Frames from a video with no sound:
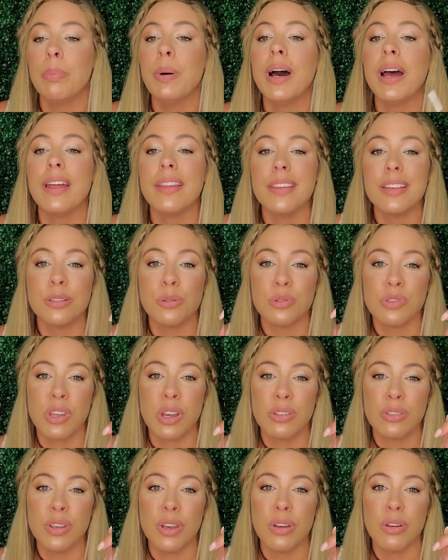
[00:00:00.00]
But this one's
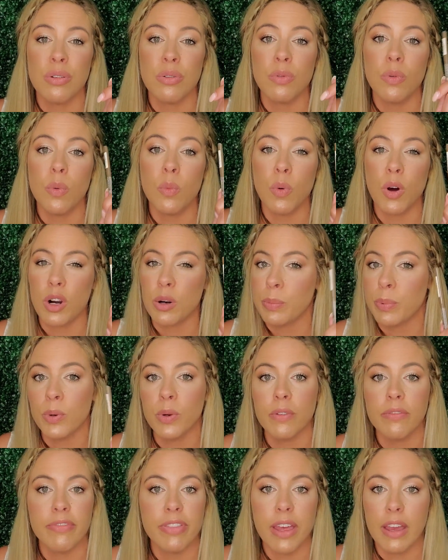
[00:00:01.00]
also
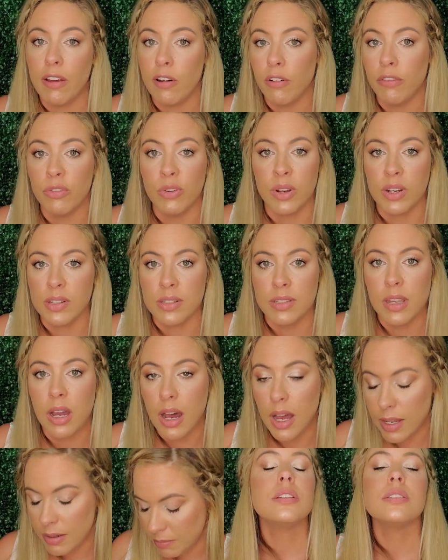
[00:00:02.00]
waterproof. The e.l.f. one is
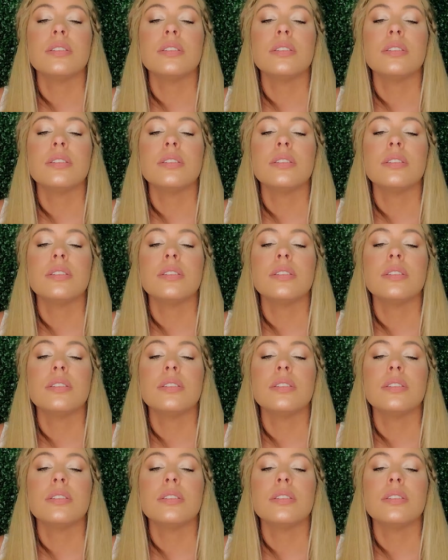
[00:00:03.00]
not.